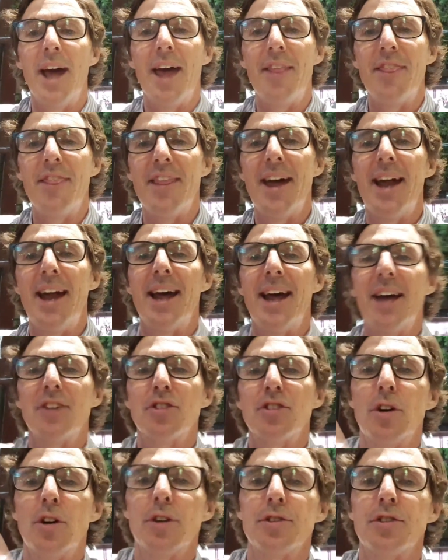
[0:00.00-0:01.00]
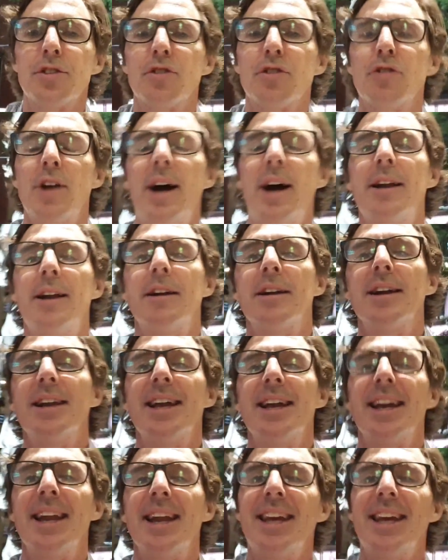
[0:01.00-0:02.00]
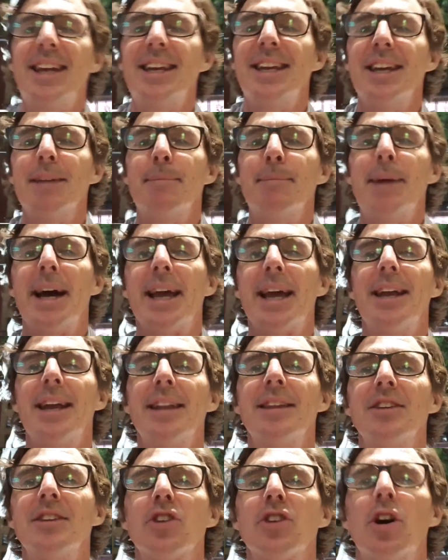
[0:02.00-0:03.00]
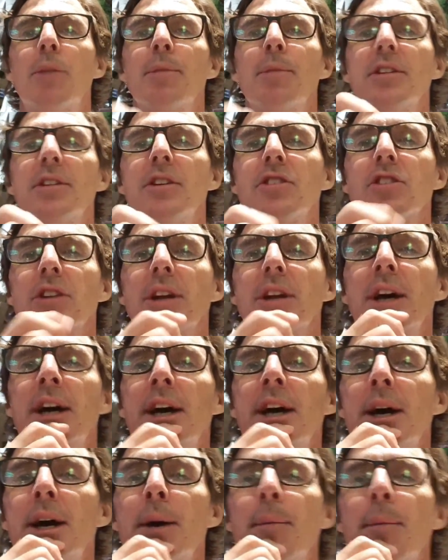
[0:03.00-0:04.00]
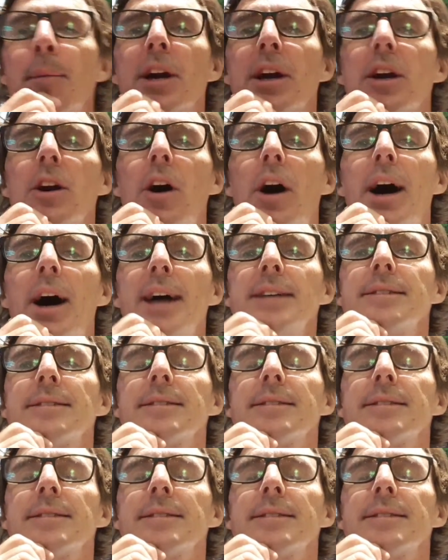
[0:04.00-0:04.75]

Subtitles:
and that has cost Australia and let India back into this competition. But guys,